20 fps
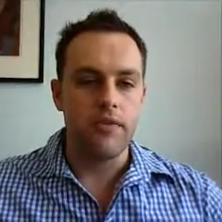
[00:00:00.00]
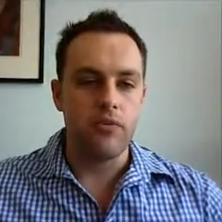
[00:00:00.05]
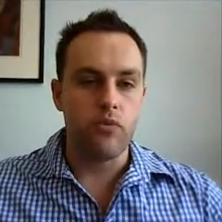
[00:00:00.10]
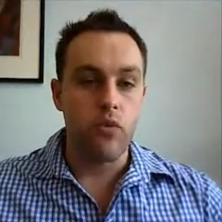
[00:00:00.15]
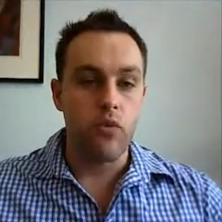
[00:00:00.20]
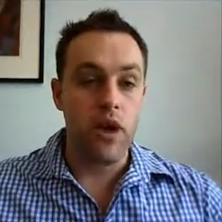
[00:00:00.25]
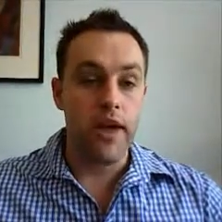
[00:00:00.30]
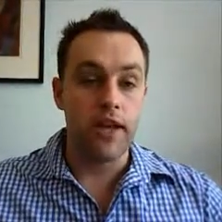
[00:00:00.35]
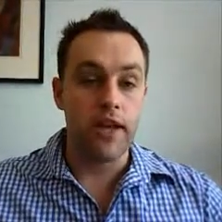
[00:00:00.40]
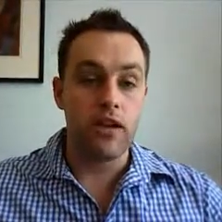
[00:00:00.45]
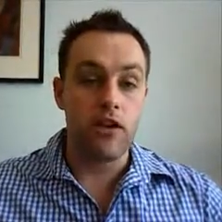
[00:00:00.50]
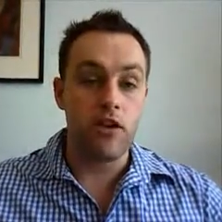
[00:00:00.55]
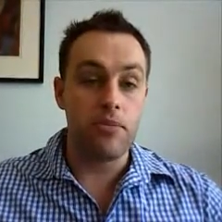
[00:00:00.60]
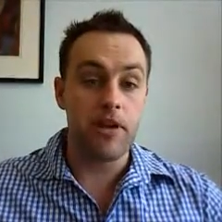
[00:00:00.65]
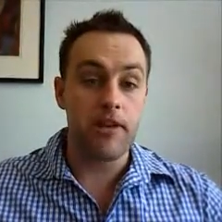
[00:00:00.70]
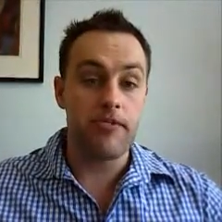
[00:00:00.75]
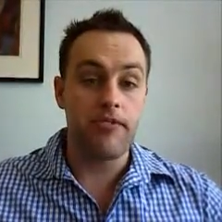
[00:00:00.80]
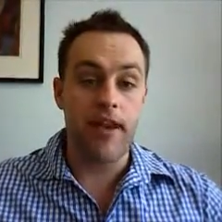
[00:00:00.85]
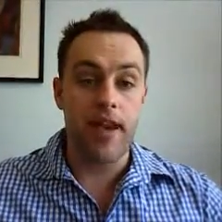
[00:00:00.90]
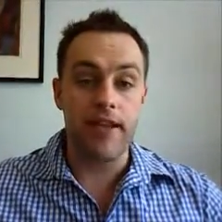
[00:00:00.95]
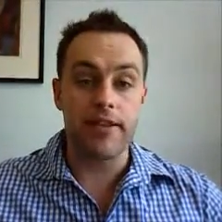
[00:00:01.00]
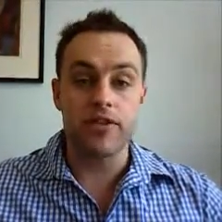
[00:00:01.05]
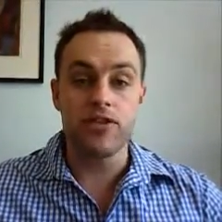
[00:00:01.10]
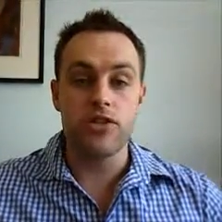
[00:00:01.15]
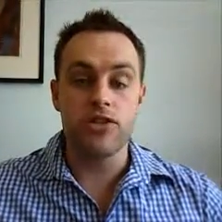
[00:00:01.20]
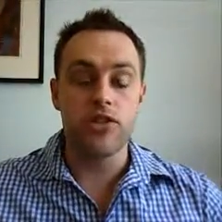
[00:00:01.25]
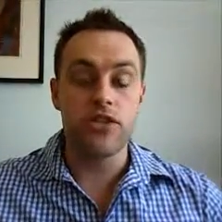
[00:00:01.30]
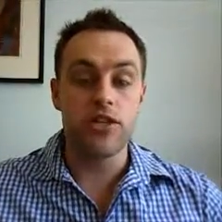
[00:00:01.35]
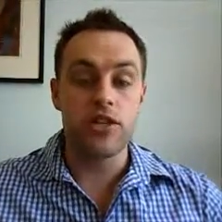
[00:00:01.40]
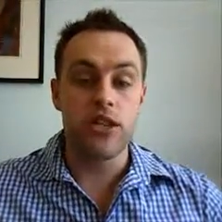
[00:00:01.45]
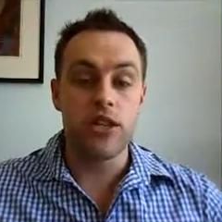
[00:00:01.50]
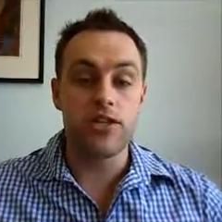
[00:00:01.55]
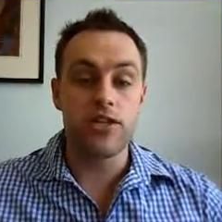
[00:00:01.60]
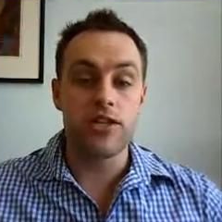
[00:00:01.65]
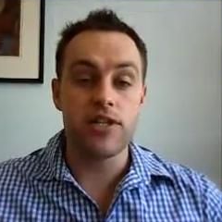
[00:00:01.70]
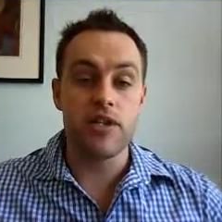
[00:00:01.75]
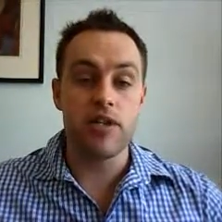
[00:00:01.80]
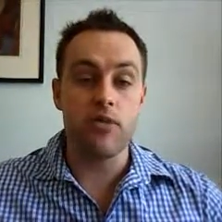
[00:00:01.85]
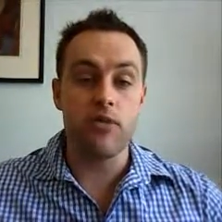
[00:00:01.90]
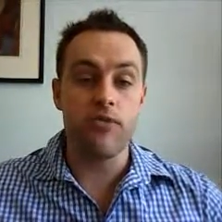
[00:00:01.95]
What economic factors should you
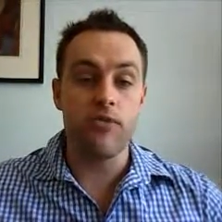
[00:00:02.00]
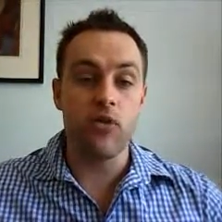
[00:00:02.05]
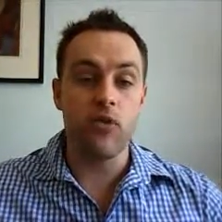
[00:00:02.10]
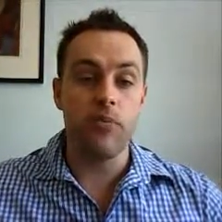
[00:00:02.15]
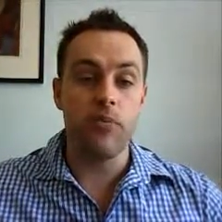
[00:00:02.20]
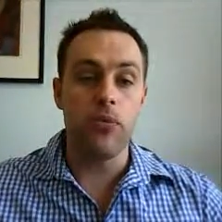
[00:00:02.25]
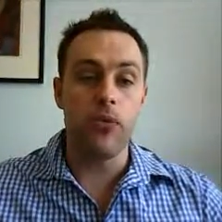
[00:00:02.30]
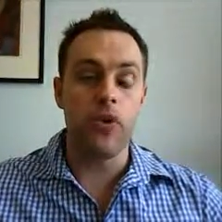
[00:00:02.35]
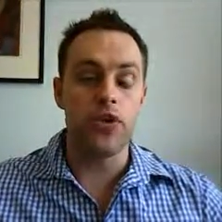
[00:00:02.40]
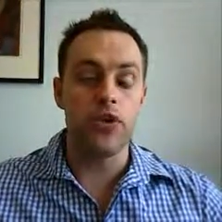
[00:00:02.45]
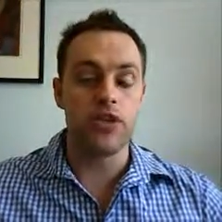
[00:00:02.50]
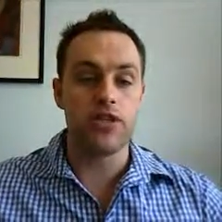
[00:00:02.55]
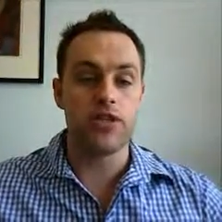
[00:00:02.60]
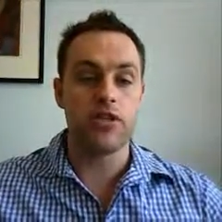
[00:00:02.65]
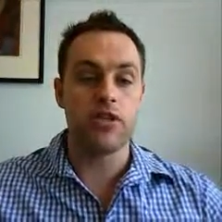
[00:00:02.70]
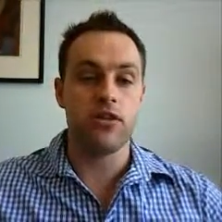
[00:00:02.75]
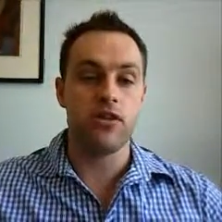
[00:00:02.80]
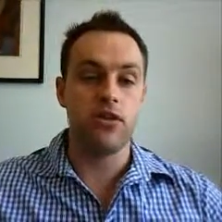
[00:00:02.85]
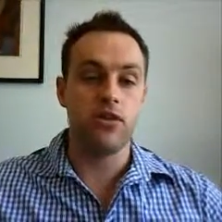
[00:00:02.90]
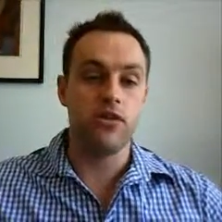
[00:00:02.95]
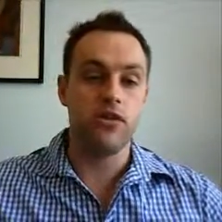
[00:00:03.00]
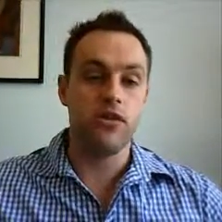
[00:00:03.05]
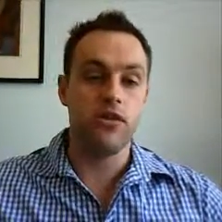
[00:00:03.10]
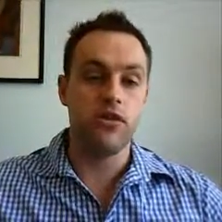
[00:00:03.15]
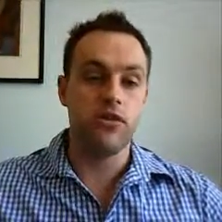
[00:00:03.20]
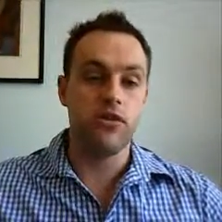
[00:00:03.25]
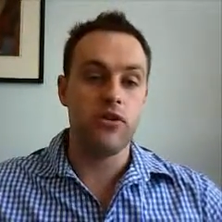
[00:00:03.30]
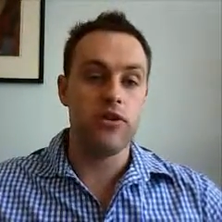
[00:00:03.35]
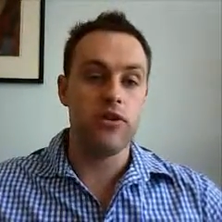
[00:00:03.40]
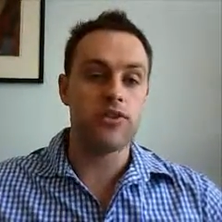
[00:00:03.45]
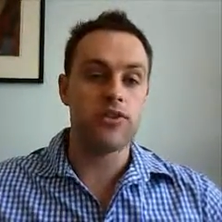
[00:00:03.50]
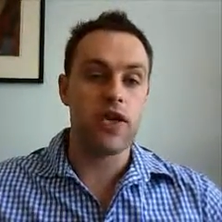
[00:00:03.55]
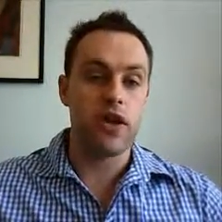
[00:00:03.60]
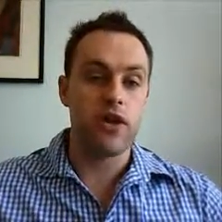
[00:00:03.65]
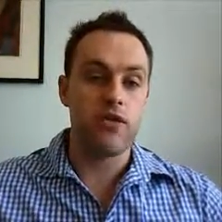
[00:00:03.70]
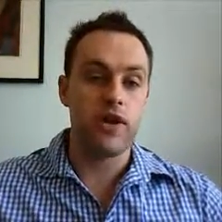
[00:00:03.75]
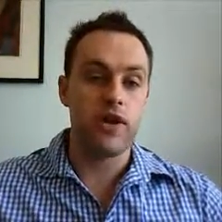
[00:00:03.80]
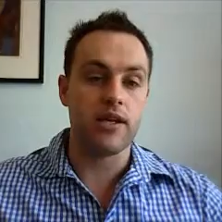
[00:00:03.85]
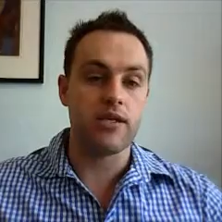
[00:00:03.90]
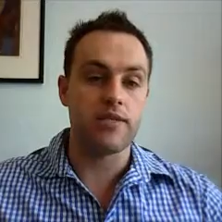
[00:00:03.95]
consider before purchasing your USA
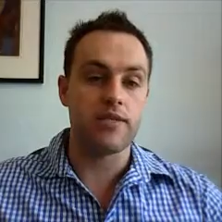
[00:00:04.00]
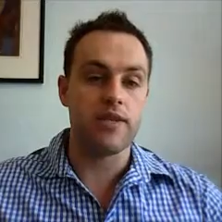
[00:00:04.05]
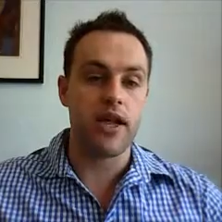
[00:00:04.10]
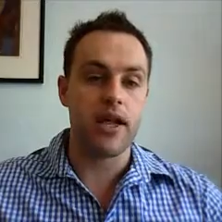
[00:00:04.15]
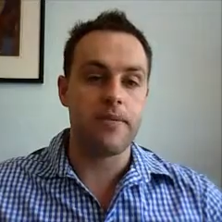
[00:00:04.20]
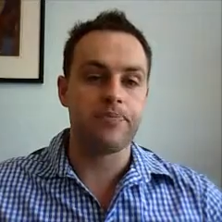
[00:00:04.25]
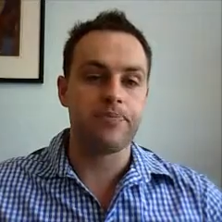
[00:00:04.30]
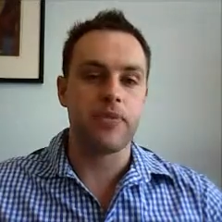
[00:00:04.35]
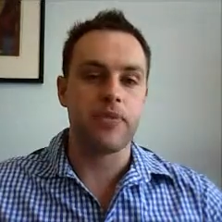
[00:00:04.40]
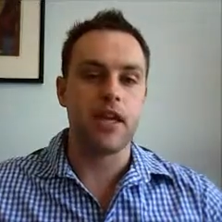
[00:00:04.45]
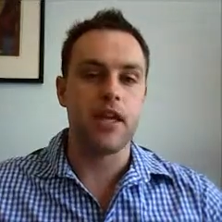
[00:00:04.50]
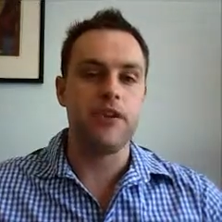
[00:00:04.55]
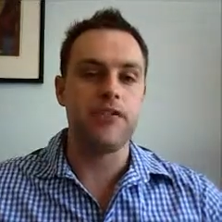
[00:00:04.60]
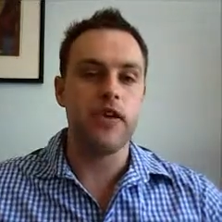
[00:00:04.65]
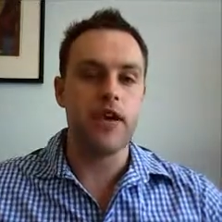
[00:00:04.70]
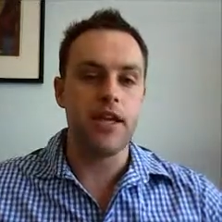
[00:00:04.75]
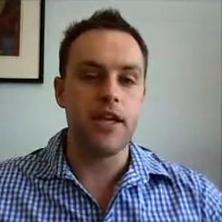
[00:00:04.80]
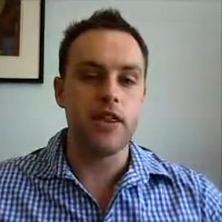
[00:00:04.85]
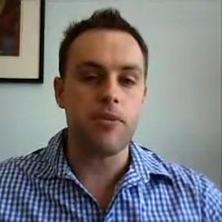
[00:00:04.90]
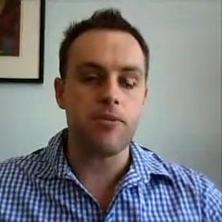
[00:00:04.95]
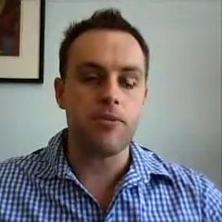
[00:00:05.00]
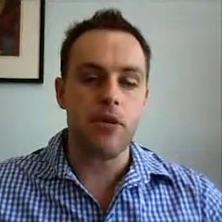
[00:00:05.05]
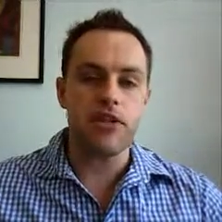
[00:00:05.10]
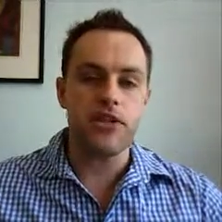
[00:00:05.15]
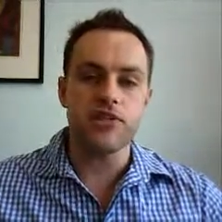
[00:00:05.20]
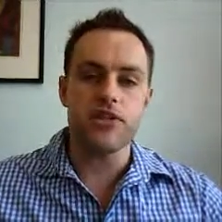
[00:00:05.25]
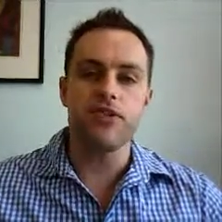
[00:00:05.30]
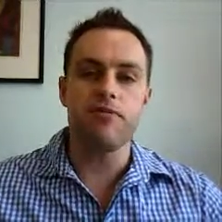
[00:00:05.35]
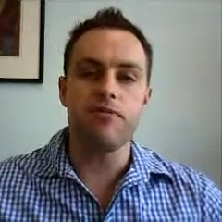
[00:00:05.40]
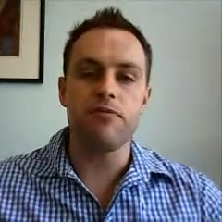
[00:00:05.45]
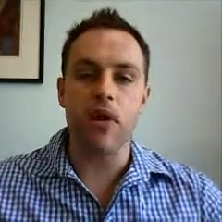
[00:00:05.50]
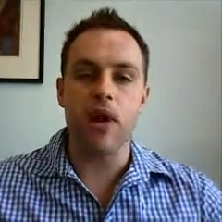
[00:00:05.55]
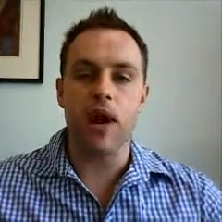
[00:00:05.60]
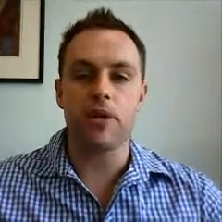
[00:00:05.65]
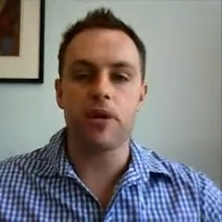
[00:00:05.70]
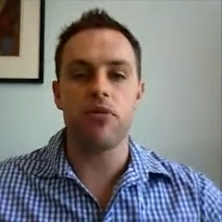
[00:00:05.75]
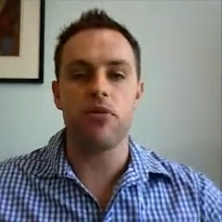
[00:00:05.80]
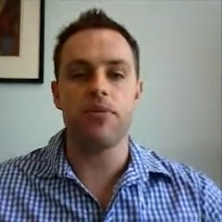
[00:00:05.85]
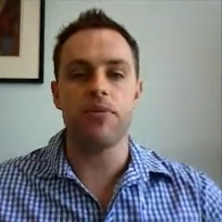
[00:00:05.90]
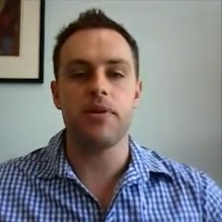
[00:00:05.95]
real estate? If you're in the process of
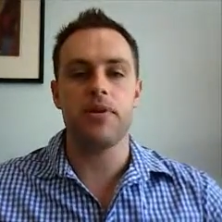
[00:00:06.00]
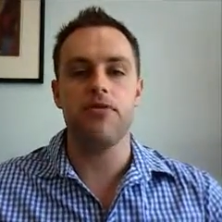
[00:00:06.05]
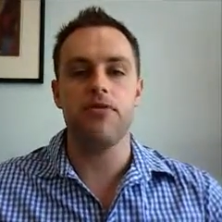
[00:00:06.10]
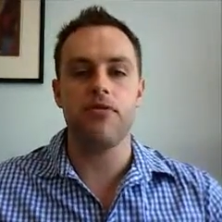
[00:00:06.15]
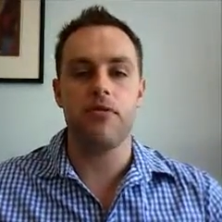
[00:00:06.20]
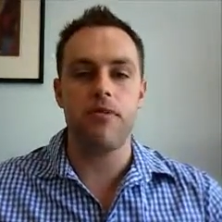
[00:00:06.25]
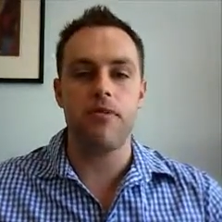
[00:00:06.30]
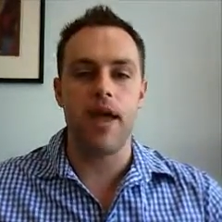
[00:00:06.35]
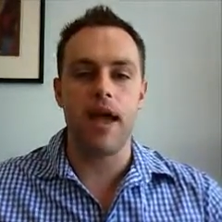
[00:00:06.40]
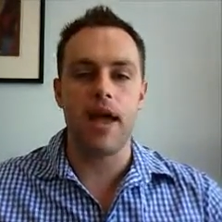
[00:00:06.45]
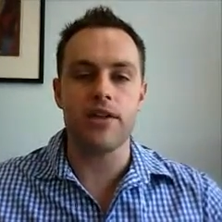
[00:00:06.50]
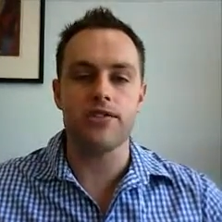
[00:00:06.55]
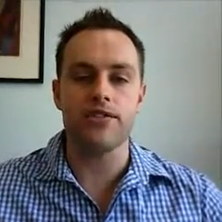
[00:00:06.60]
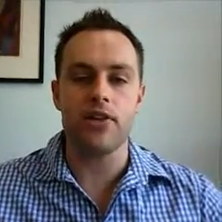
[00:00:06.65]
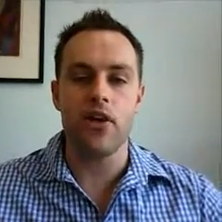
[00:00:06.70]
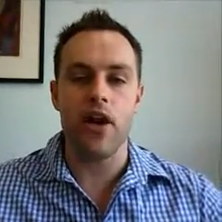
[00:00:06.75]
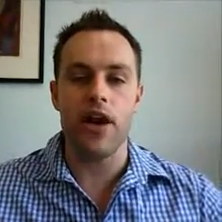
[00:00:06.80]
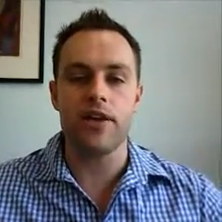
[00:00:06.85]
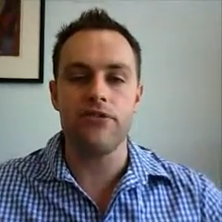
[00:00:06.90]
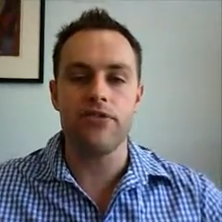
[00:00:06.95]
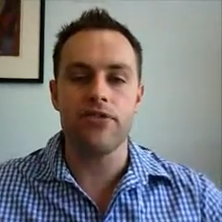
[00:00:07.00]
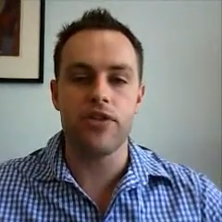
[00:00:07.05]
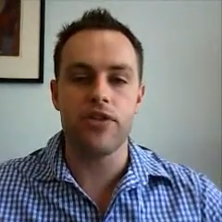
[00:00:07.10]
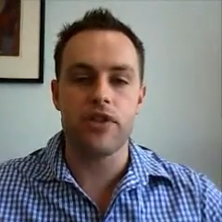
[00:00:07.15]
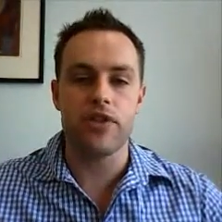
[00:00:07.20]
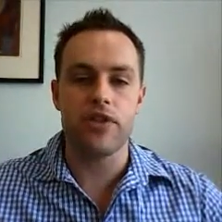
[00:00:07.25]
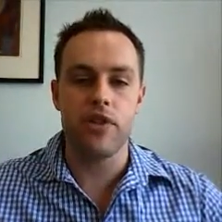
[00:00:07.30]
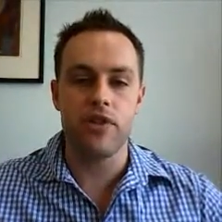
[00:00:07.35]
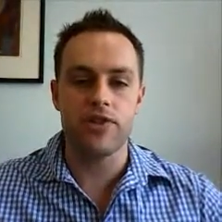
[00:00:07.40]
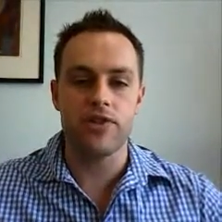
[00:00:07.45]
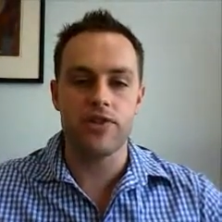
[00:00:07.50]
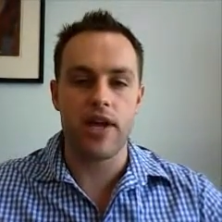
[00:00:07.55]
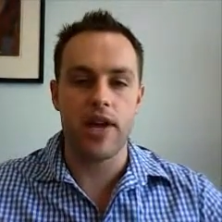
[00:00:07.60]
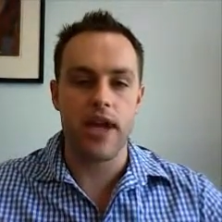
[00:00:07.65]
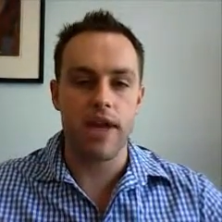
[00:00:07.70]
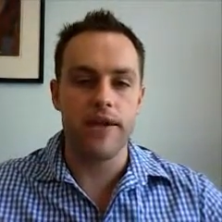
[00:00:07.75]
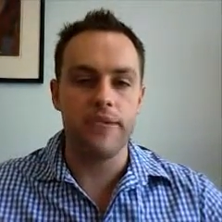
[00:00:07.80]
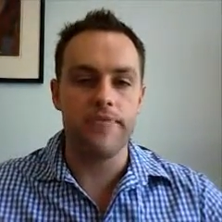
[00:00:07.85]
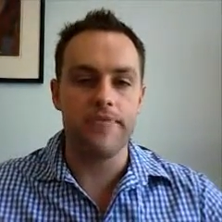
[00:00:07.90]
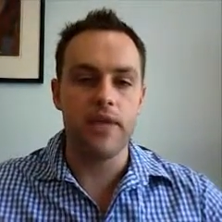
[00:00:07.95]
buying property from outside of the
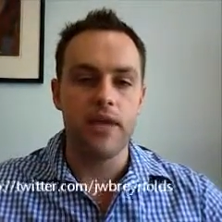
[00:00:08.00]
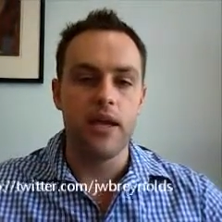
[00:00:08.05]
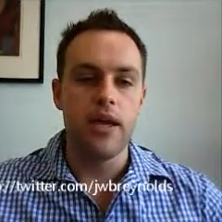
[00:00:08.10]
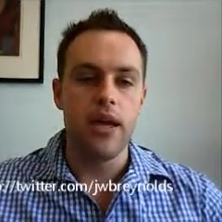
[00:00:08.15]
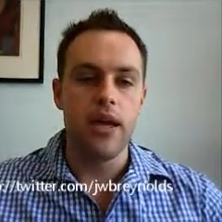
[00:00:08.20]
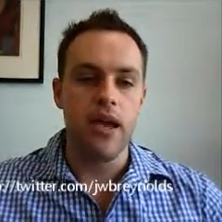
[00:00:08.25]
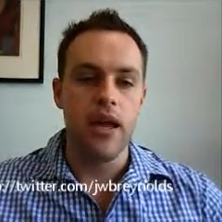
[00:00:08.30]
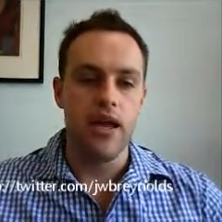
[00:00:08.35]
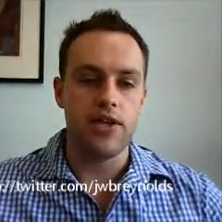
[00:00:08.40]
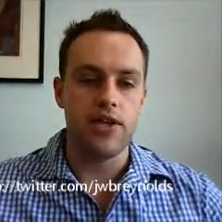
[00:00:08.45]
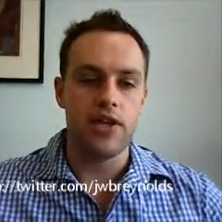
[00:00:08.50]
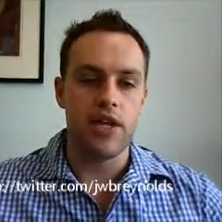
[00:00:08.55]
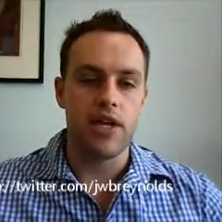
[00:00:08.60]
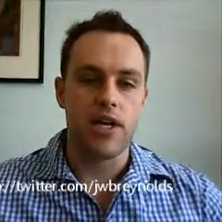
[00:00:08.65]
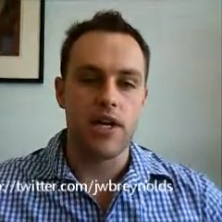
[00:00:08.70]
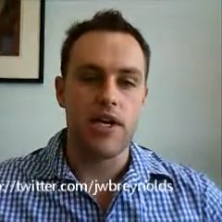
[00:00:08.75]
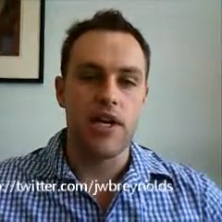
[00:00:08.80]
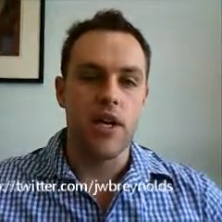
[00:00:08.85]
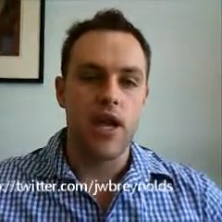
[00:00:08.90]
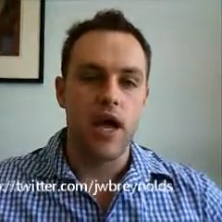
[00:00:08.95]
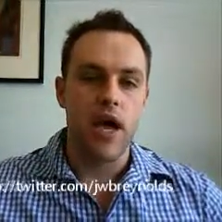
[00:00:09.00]
USA, e.g.